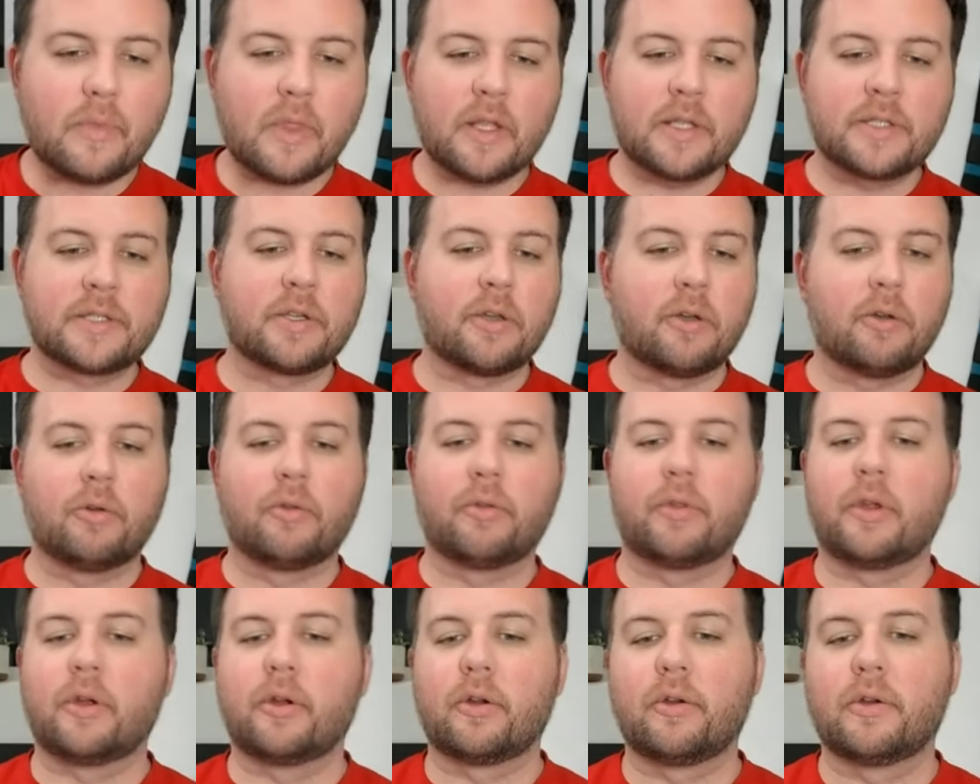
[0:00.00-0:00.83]
So
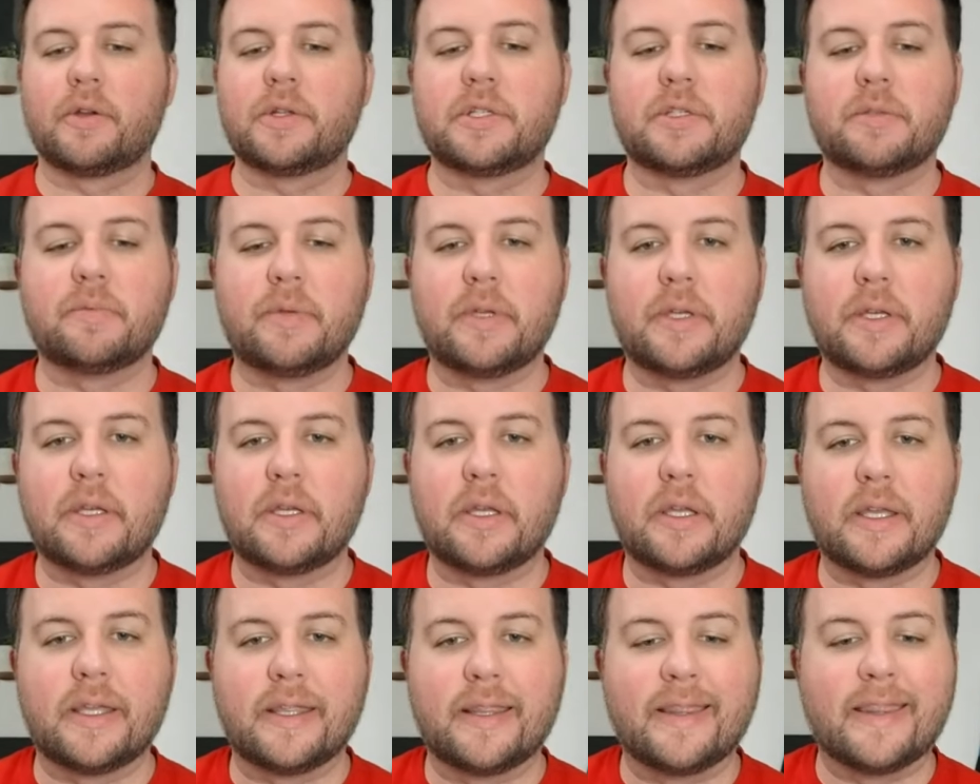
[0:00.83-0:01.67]
they're going to
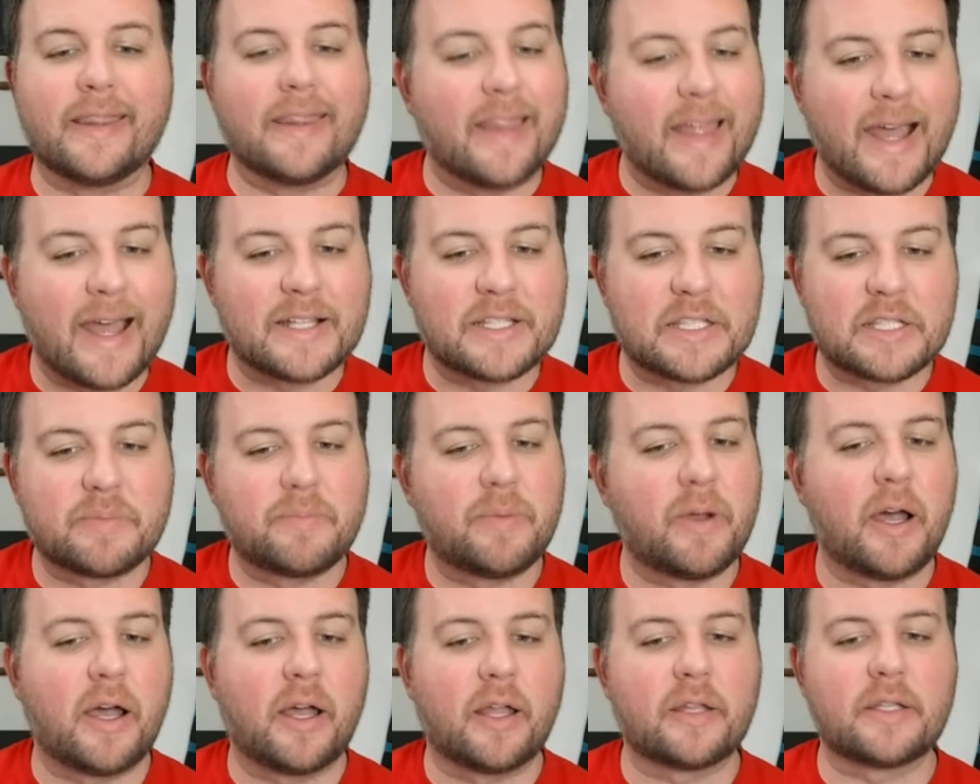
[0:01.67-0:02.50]
be in that
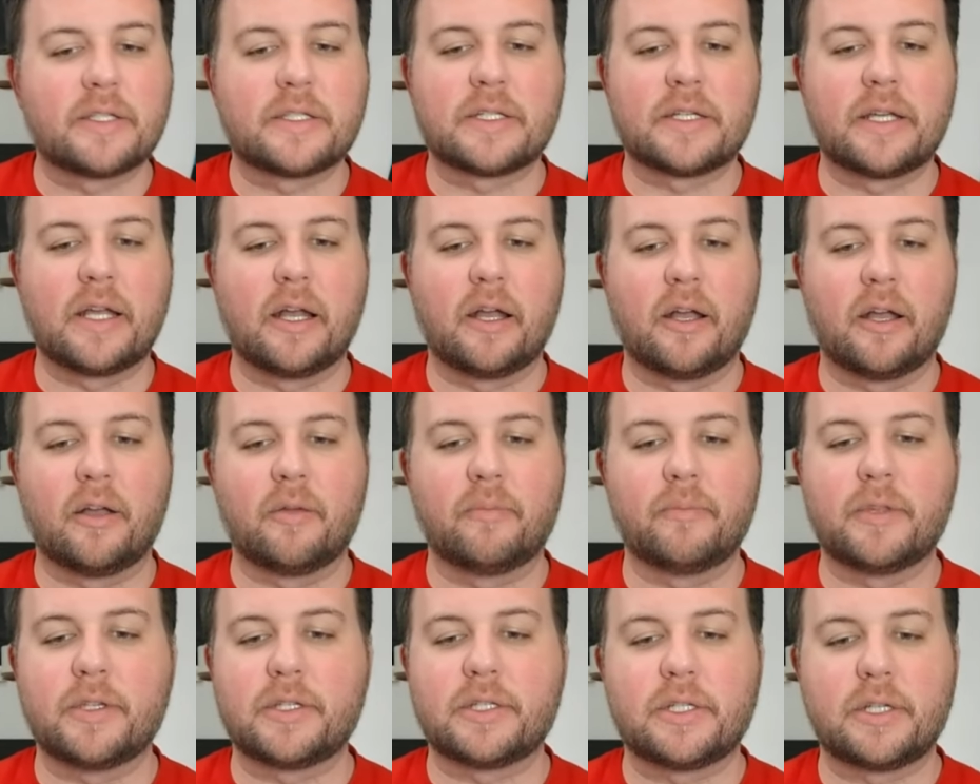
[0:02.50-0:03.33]
spot
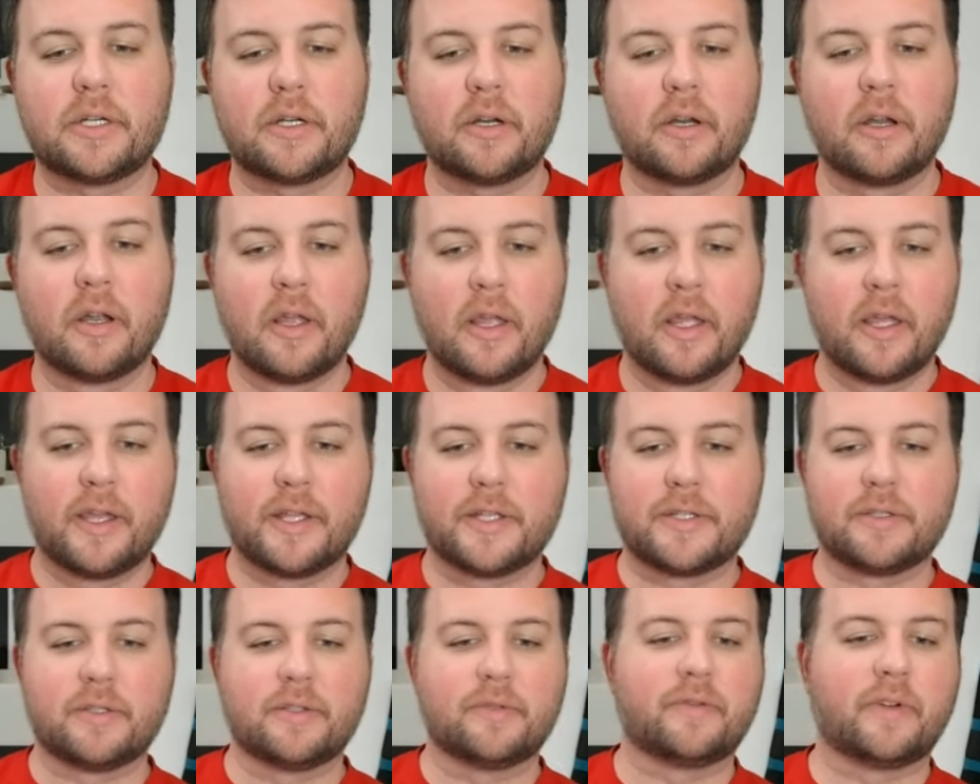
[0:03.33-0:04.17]
this year.
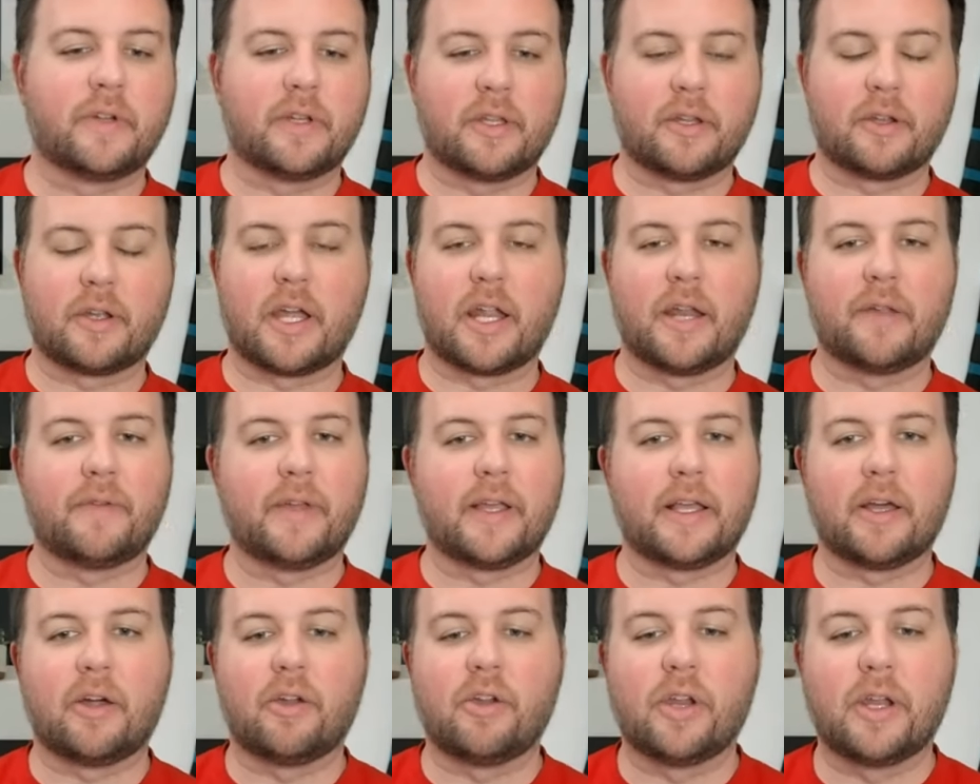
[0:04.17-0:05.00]
It's really fun. They're kind of
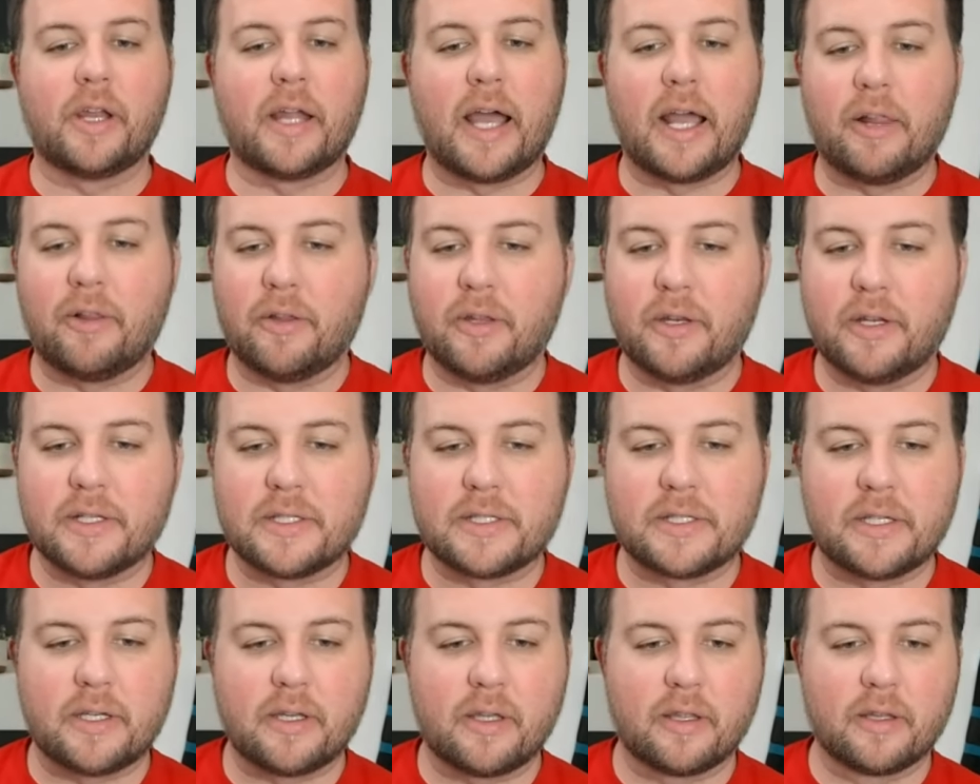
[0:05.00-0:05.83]
like on an island.
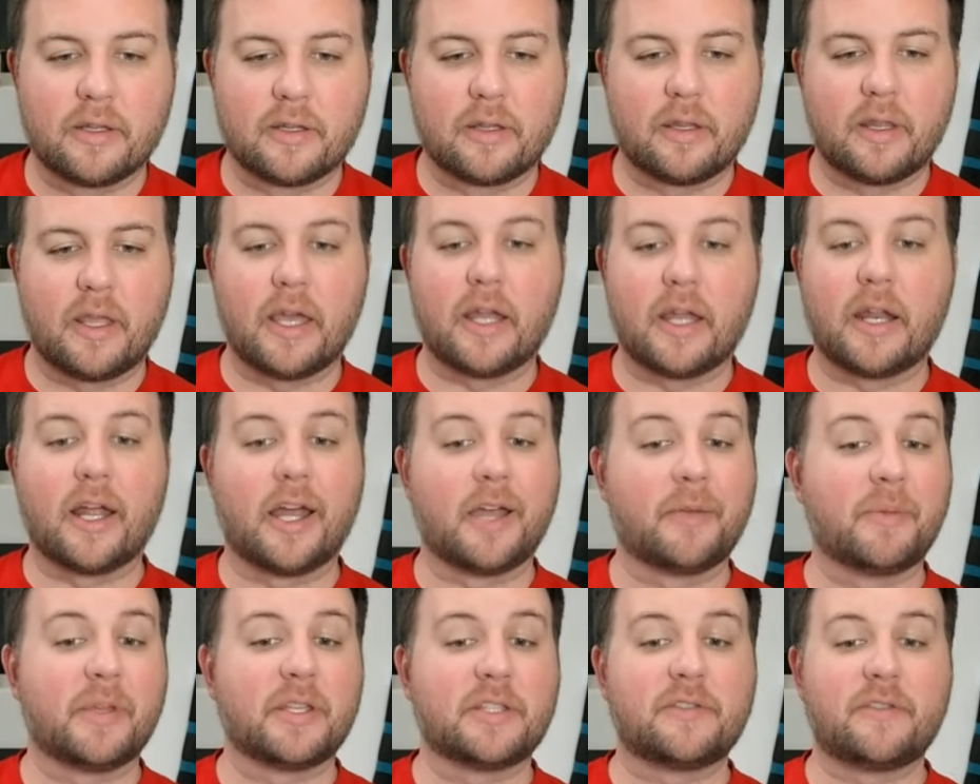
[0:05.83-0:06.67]
It's like
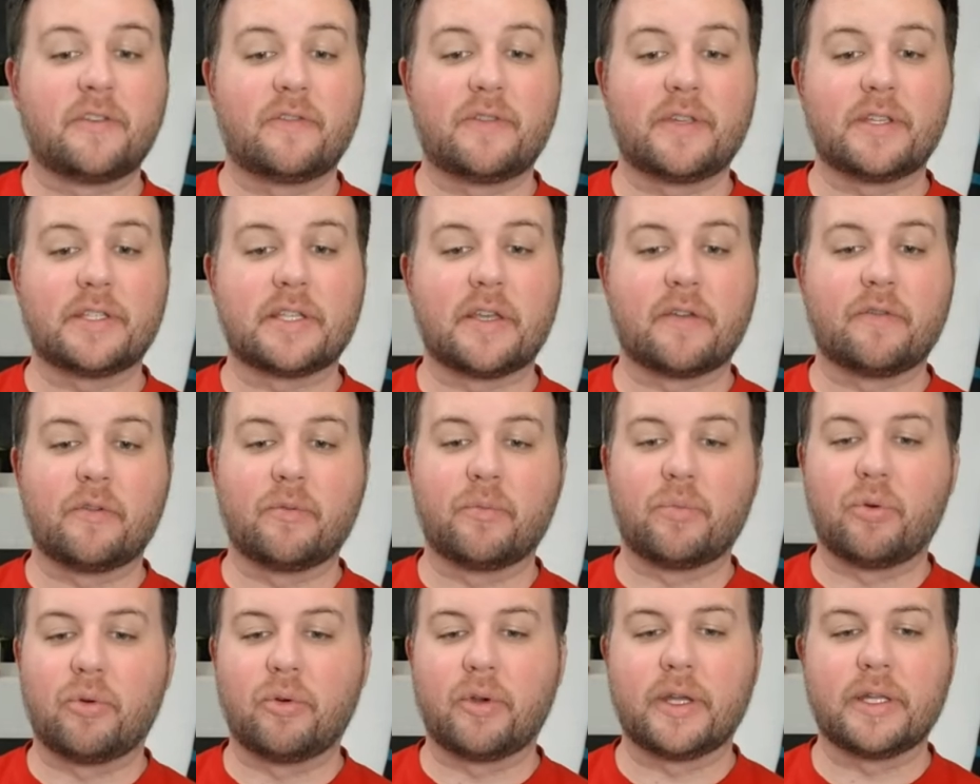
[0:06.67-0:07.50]
Anaheim has 57
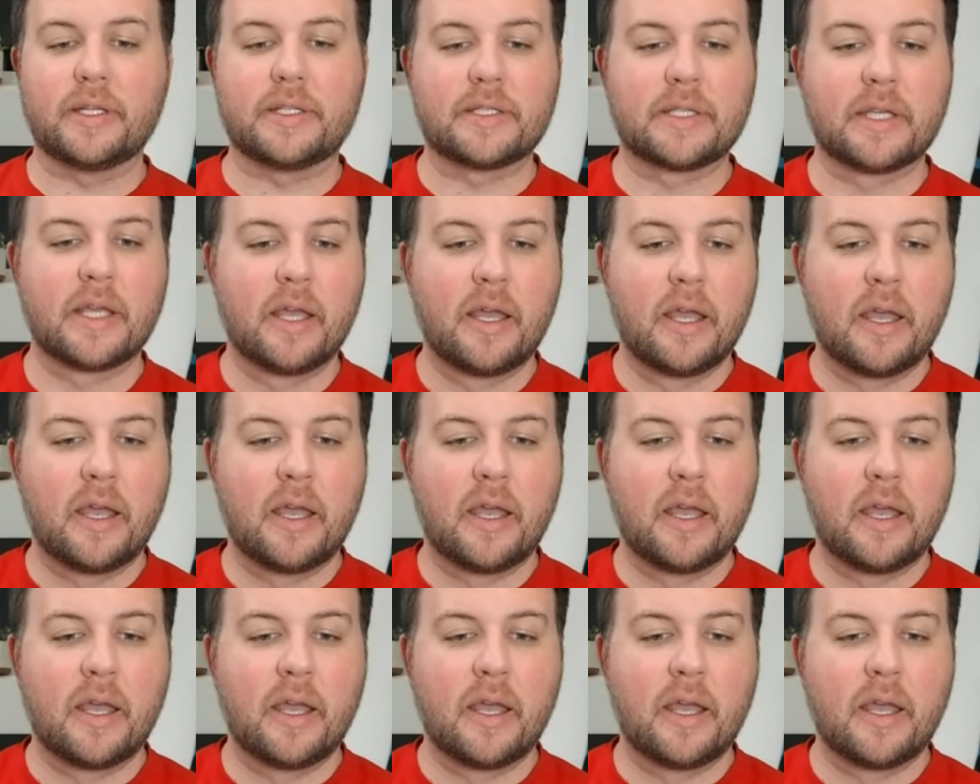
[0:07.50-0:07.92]
points.